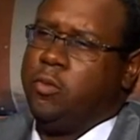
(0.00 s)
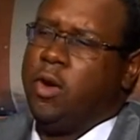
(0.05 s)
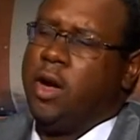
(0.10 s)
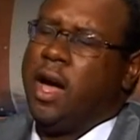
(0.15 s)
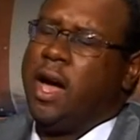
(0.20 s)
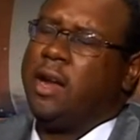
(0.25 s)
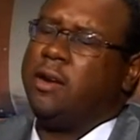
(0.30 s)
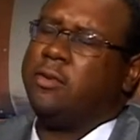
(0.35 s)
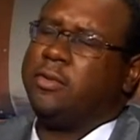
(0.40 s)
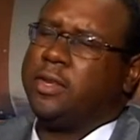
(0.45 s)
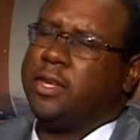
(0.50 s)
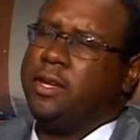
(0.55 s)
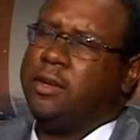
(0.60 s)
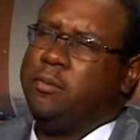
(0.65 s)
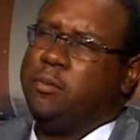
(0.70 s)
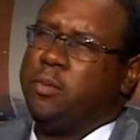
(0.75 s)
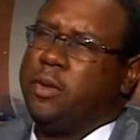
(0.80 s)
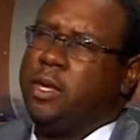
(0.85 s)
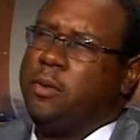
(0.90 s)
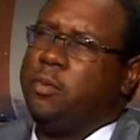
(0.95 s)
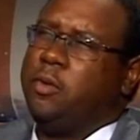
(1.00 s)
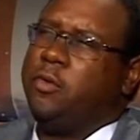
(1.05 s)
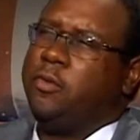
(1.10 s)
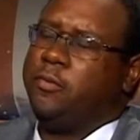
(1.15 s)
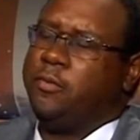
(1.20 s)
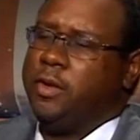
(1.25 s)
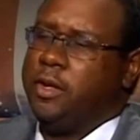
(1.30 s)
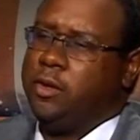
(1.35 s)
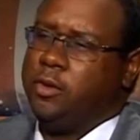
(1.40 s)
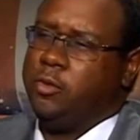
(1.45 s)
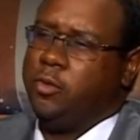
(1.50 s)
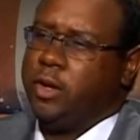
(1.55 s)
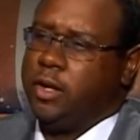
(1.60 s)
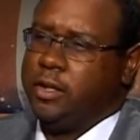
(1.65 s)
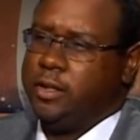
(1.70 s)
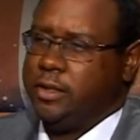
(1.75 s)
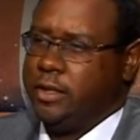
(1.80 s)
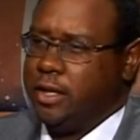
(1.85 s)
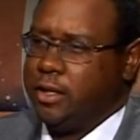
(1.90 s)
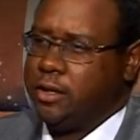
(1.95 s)
I don't think people feel
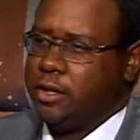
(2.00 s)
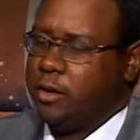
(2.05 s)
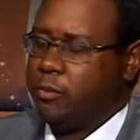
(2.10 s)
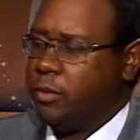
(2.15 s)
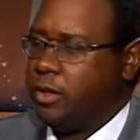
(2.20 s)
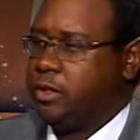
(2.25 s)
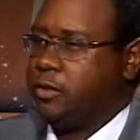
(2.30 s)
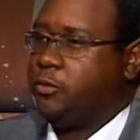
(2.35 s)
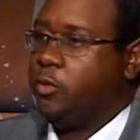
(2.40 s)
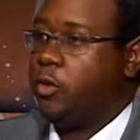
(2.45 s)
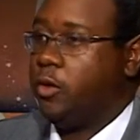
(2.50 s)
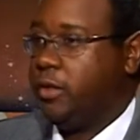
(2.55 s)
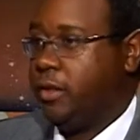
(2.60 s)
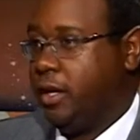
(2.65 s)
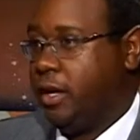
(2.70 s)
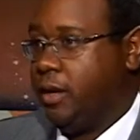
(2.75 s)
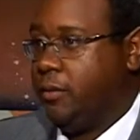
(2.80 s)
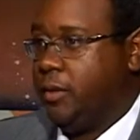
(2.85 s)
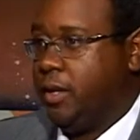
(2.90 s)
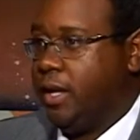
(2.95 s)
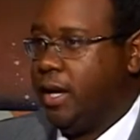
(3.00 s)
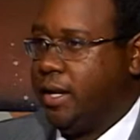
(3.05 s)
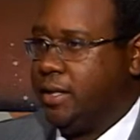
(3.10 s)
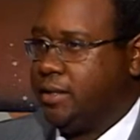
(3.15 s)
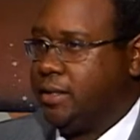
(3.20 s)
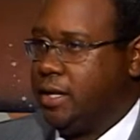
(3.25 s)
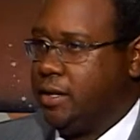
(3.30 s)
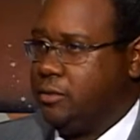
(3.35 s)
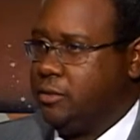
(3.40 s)
really that government is for them a lot of times.